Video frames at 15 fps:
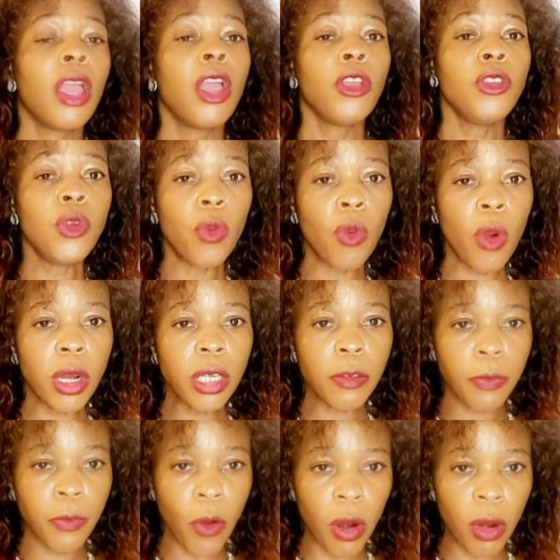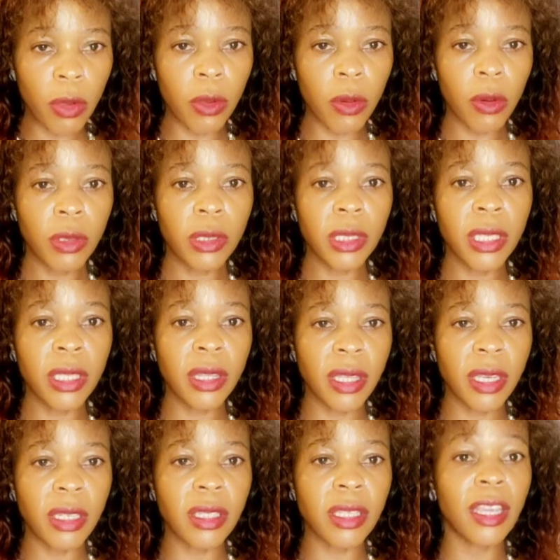You won't follow these
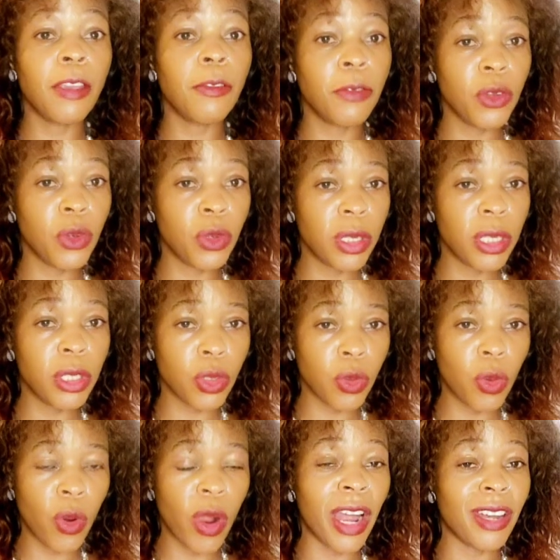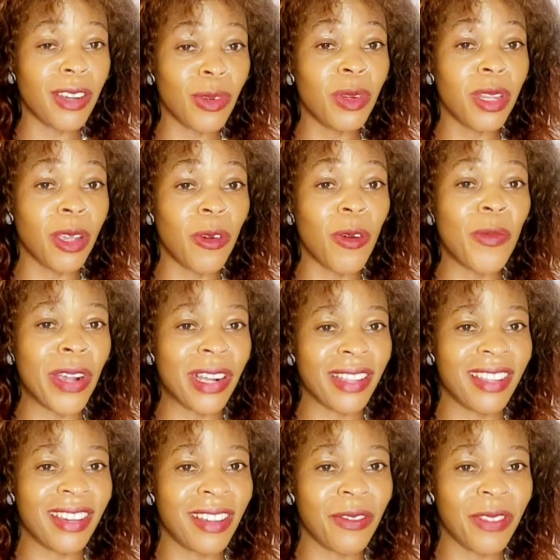things if you didn't go and do the homework
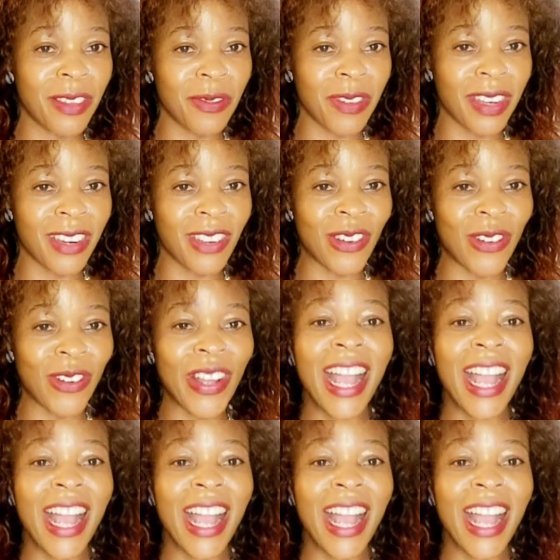that I've given you.